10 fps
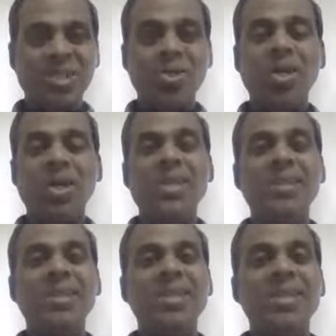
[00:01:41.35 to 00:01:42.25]
to collect
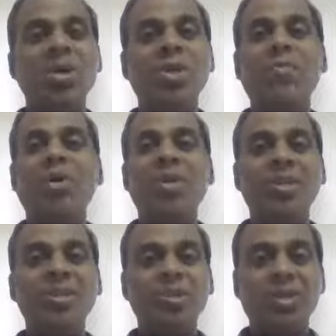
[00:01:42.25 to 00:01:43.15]
the data of all
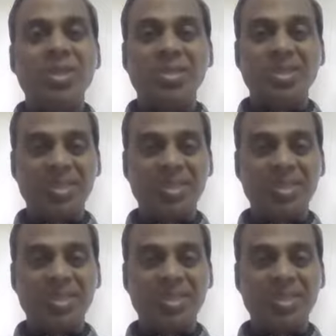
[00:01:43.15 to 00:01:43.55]
the students.